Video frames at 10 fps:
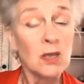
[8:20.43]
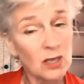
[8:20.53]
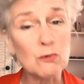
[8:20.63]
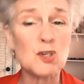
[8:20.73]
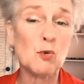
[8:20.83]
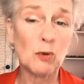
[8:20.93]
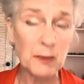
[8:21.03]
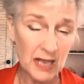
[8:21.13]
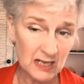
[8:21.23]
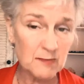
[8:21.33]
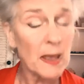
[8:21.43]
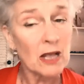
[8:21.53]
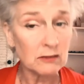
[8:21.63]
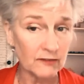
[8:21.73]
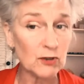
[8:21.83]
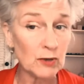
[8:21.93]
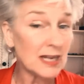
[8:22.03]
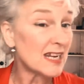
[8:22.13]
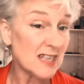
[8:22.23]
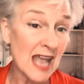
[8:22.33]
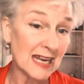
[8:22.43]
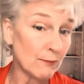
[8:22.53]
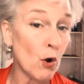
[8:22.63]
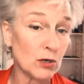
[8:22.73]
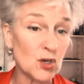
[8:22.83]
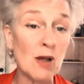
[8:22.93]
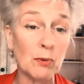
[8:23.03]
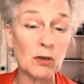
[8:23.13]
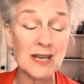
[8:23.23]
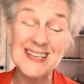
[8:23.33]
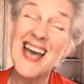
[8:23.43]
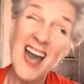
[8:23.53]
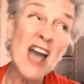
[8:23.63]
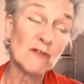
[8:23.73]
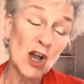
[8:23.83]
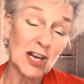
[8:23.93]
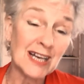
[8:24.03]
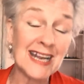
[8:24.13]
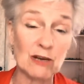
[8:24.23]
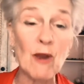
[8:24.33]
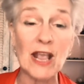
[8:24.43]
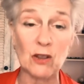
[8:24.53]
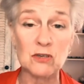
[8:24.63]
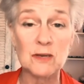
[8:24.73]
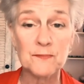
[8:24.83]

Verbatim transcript: You two will be expelled if you get into any more trouble, and I've got a clean record.